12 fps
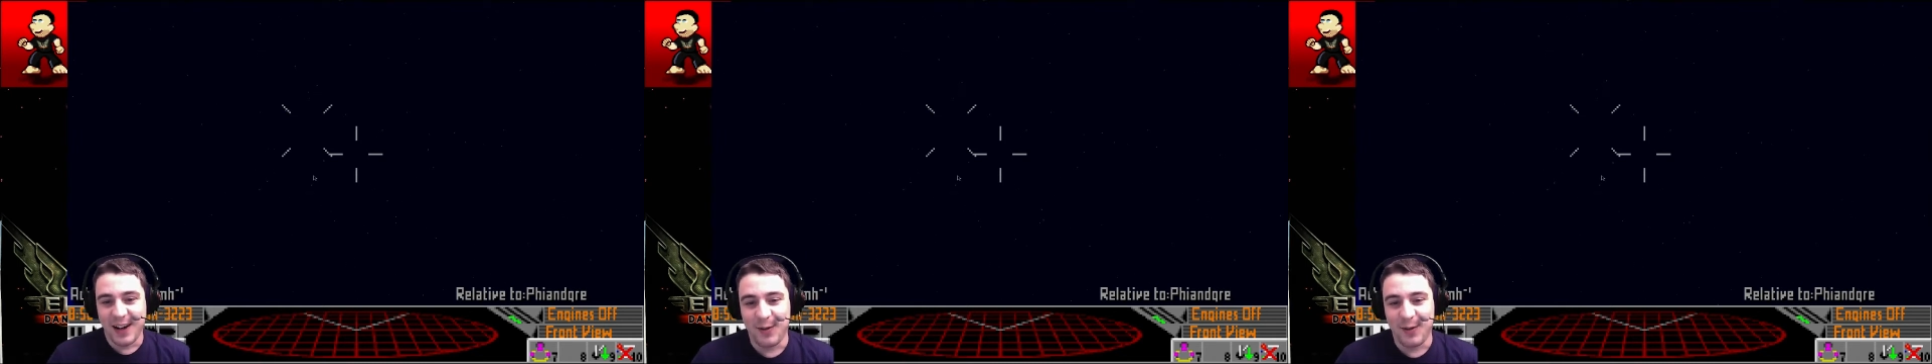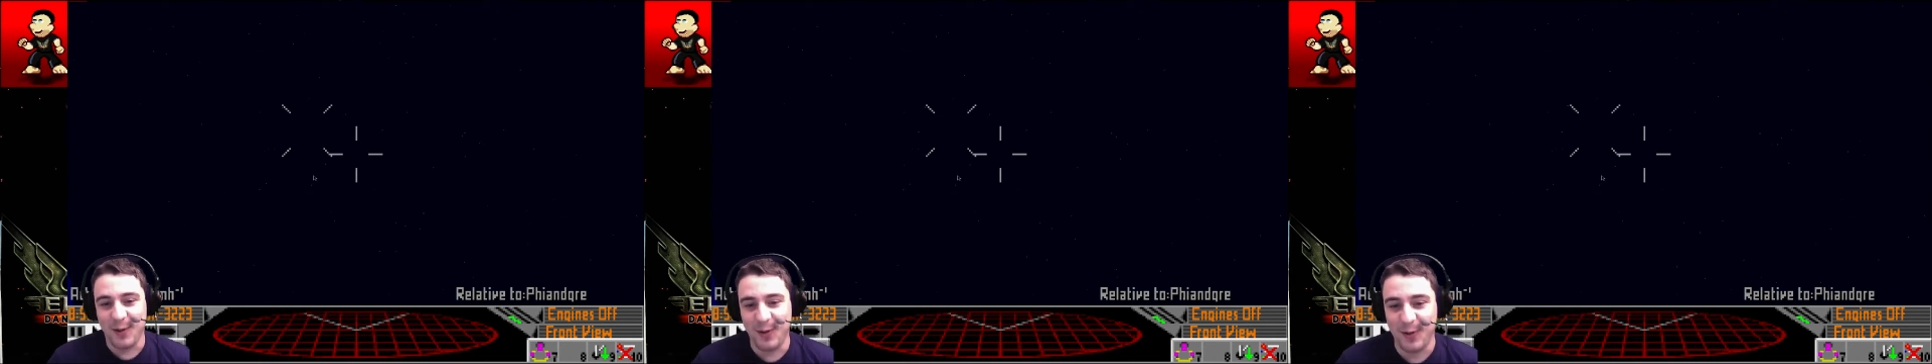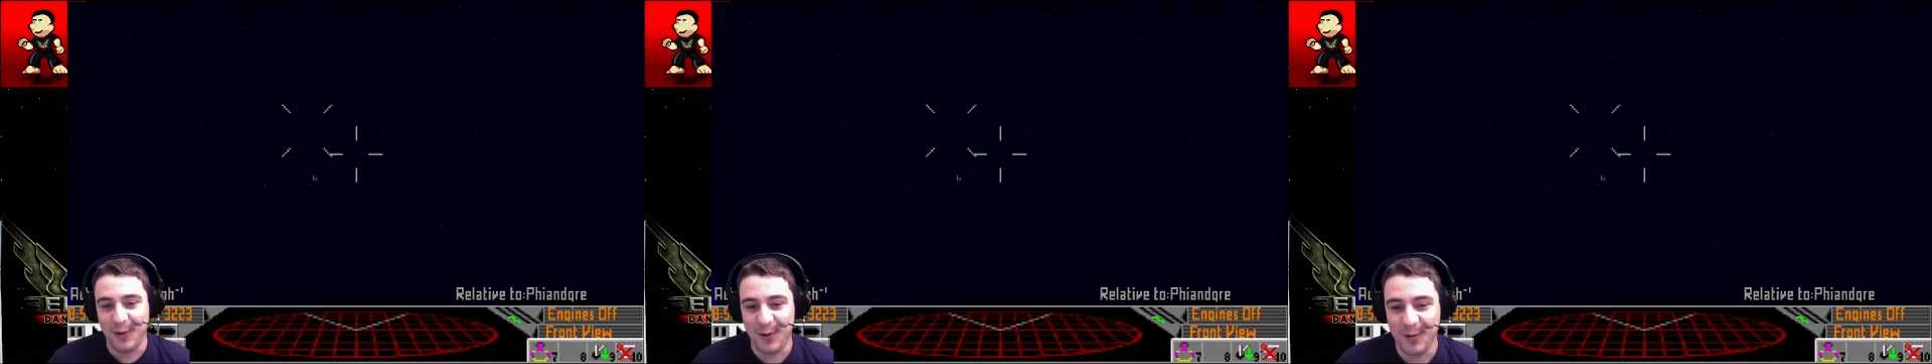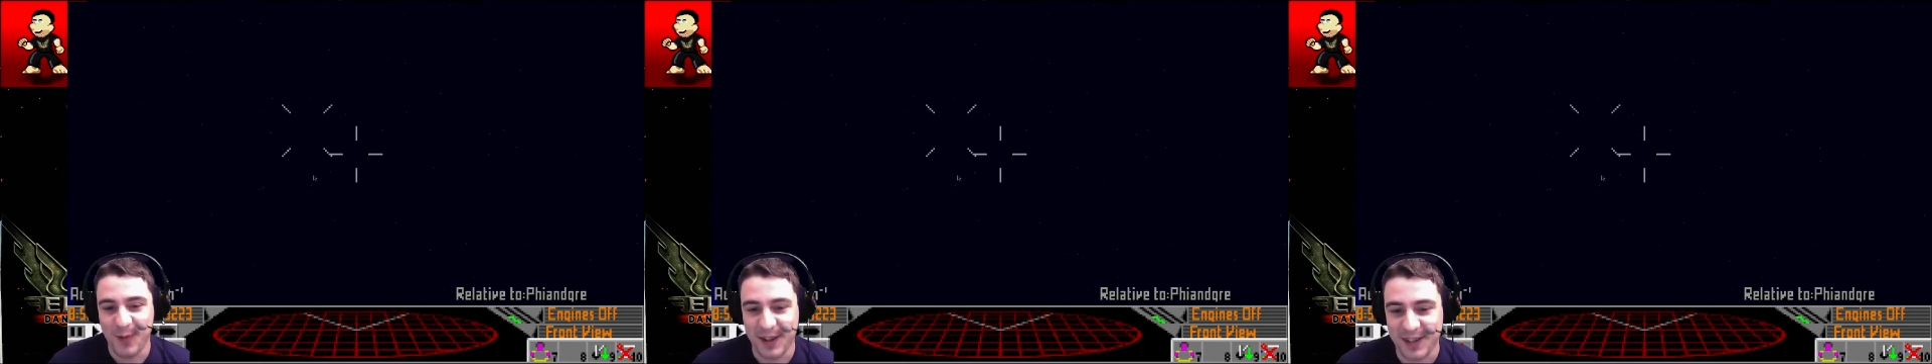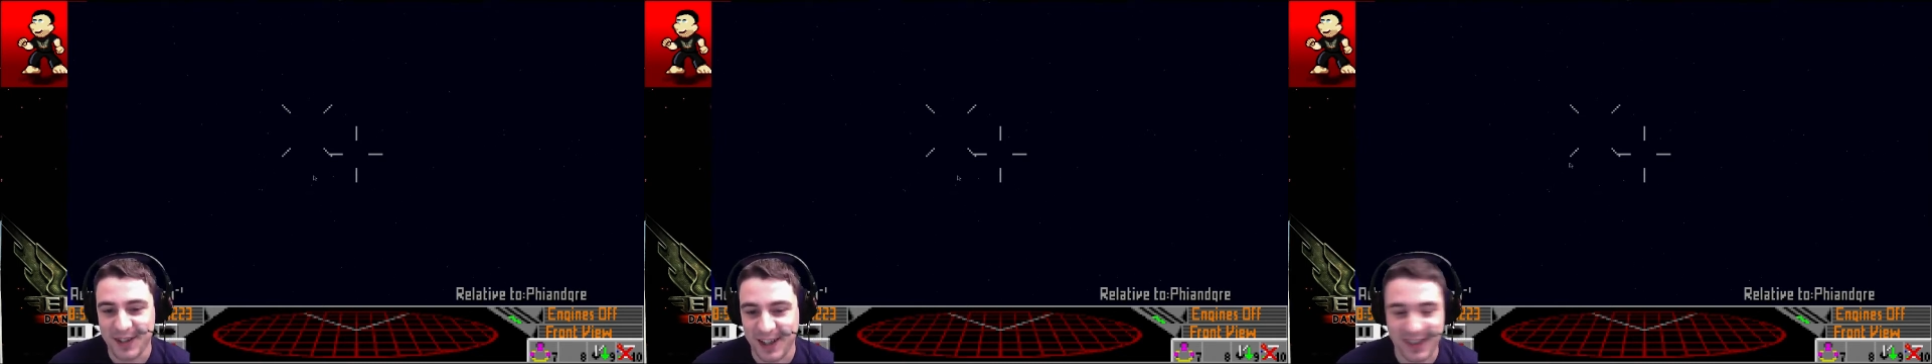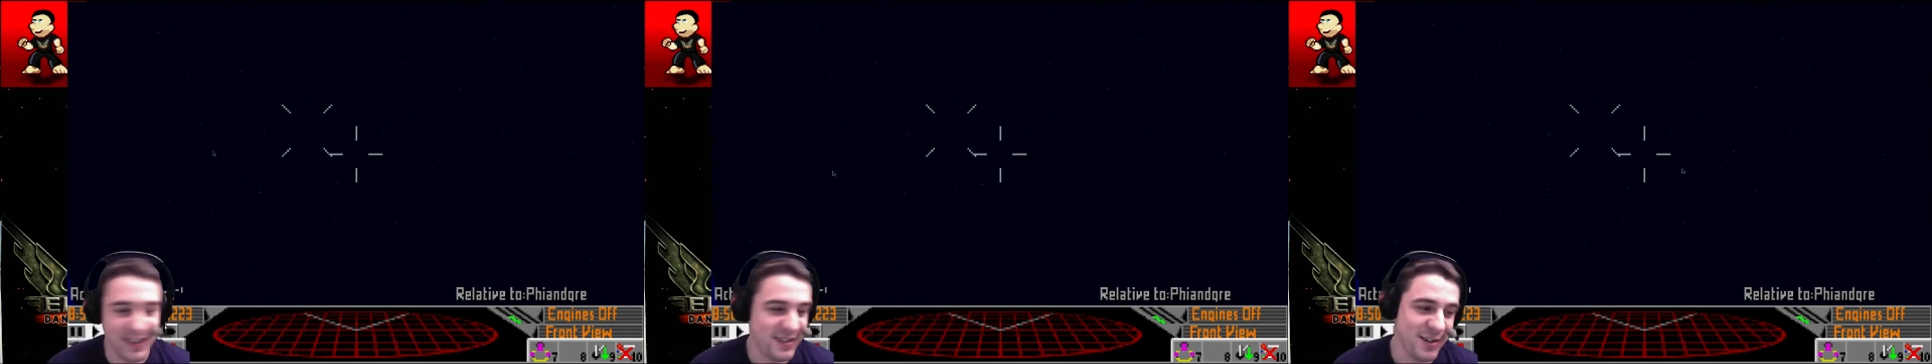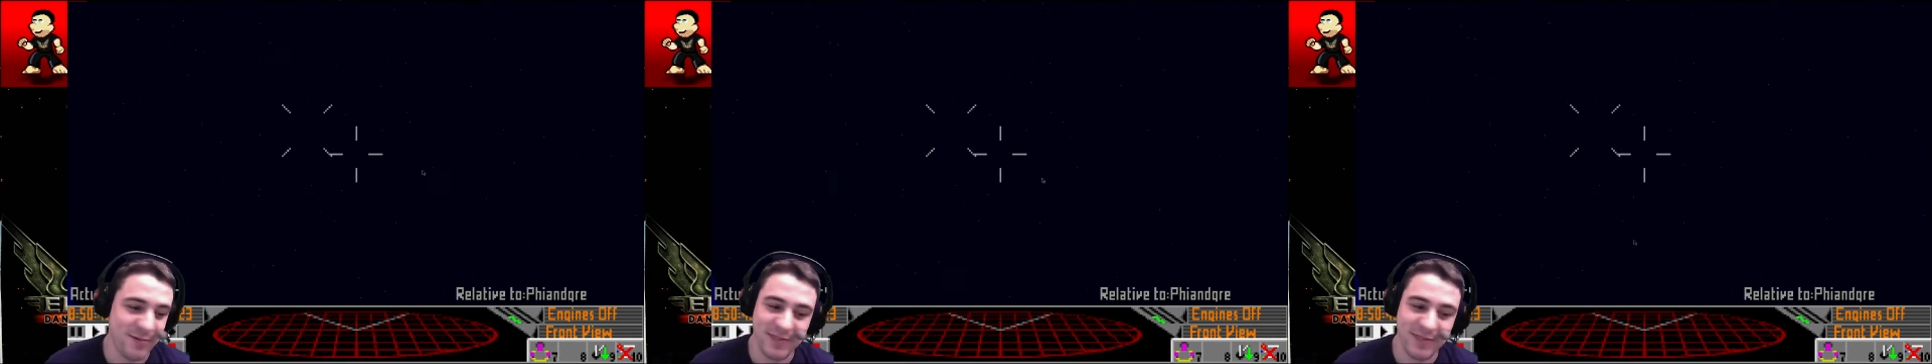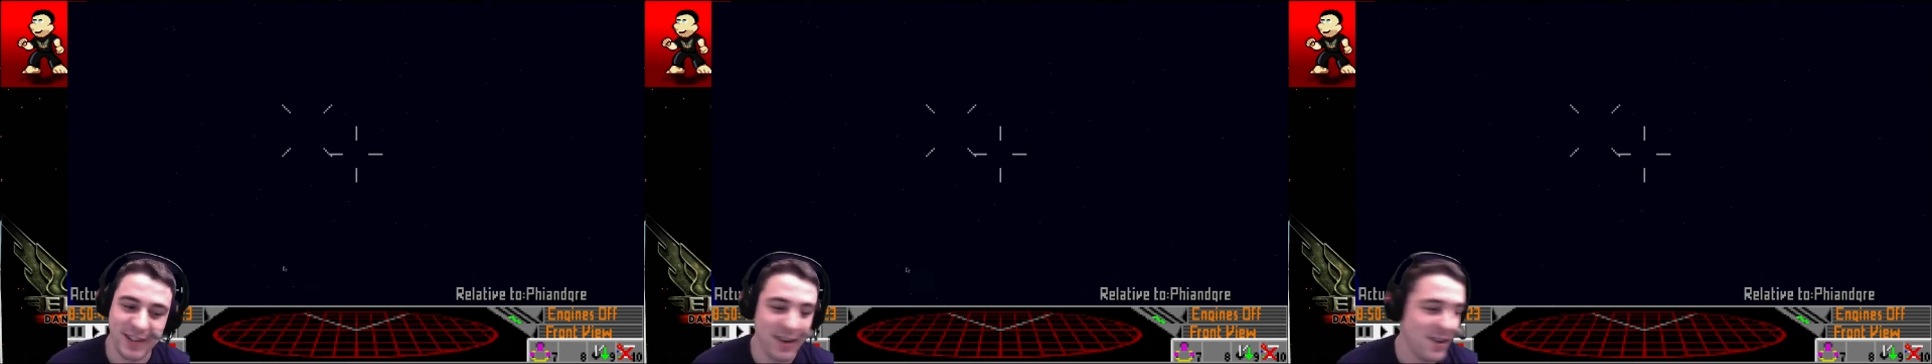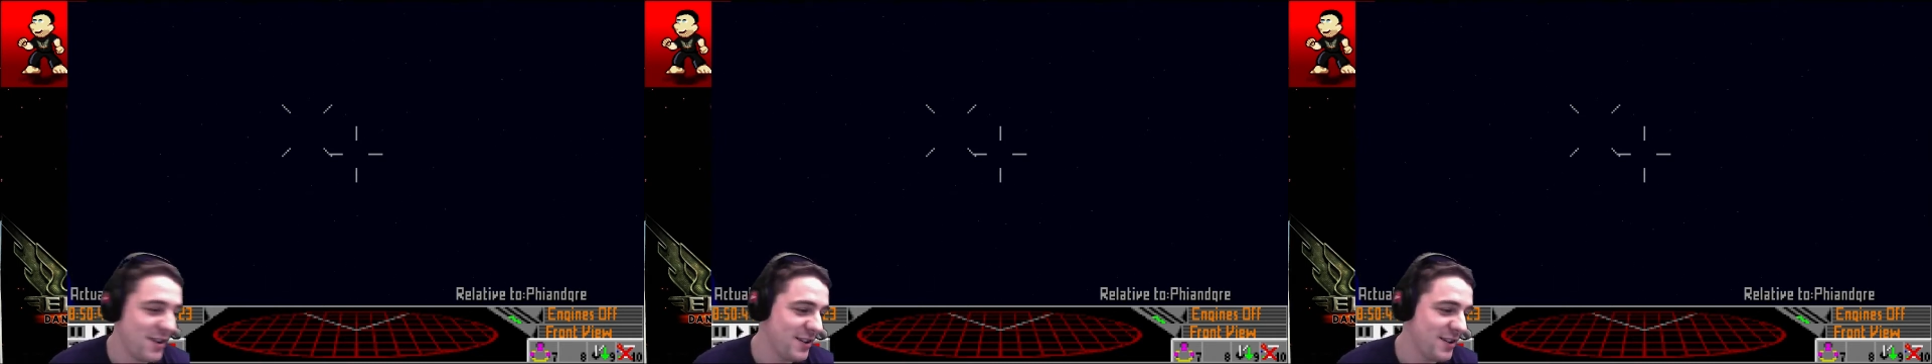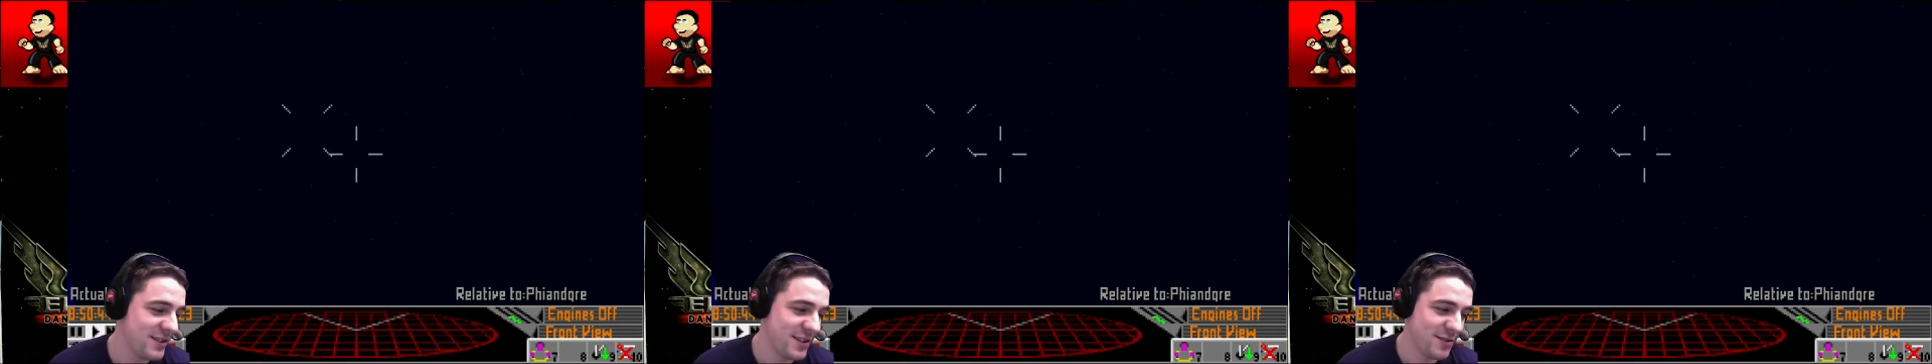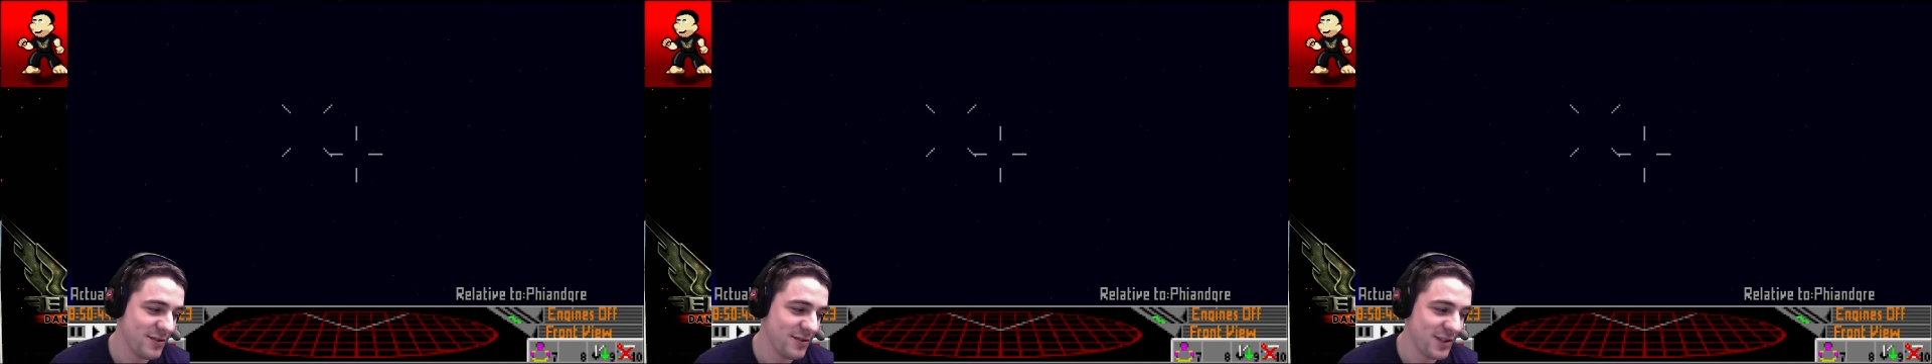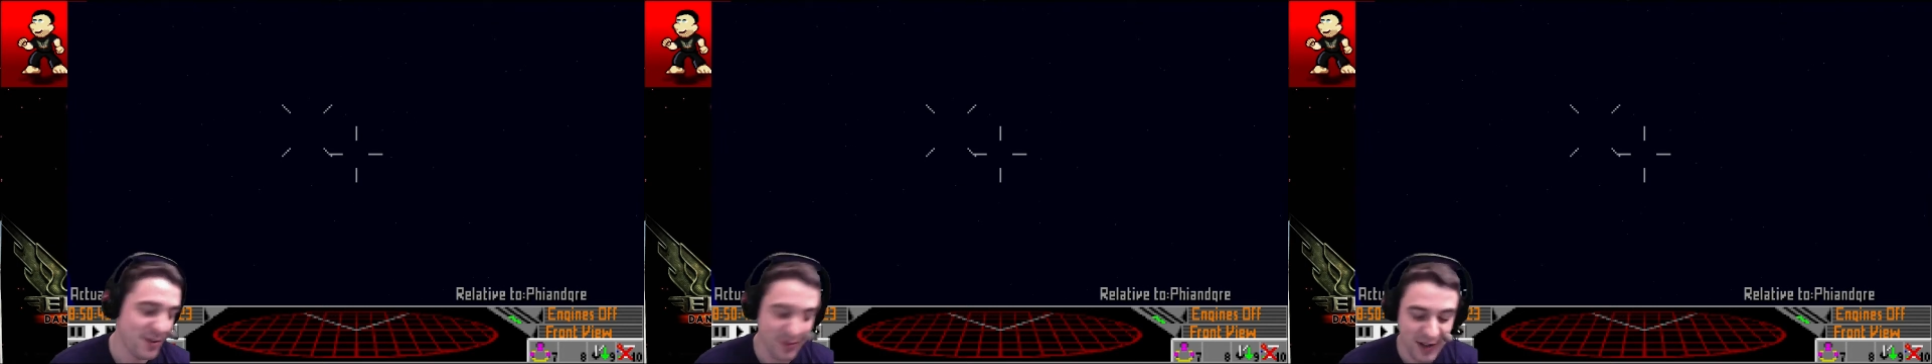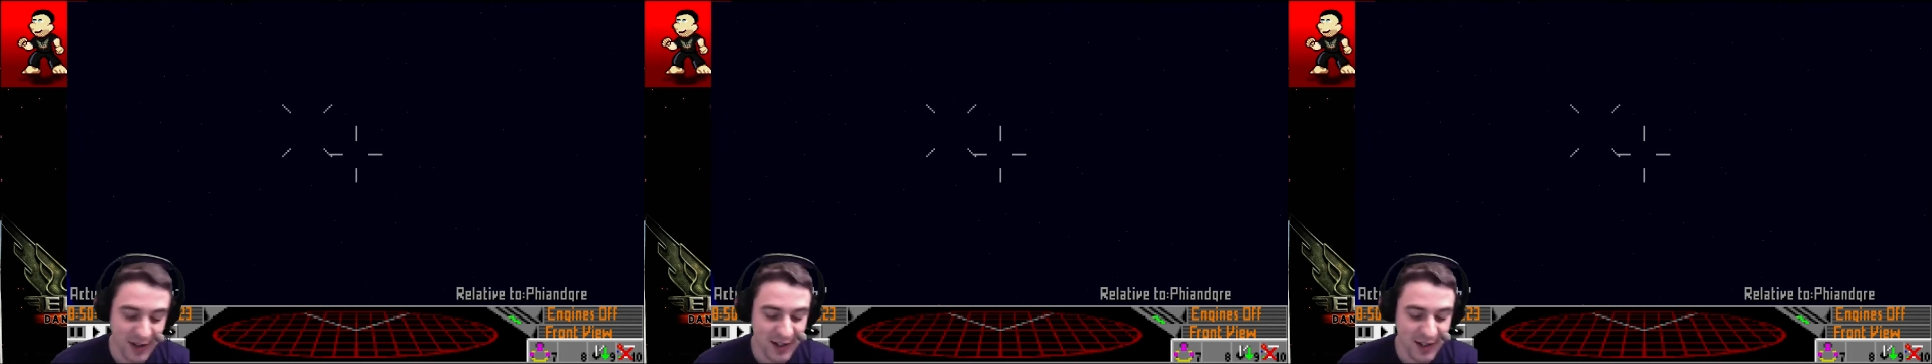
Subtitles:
Oh, Montexia, don't dredge